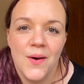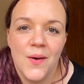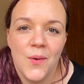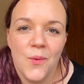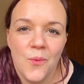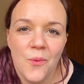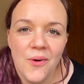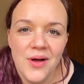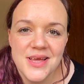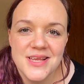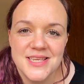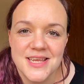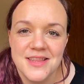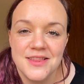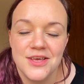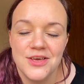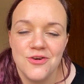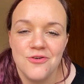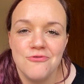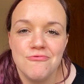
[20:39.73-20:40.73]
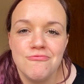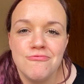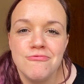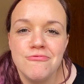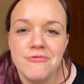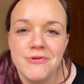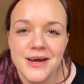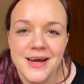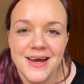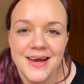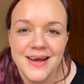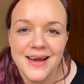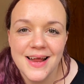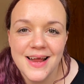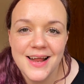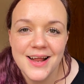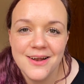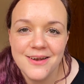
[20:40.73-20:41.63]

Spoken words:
What is it that you're really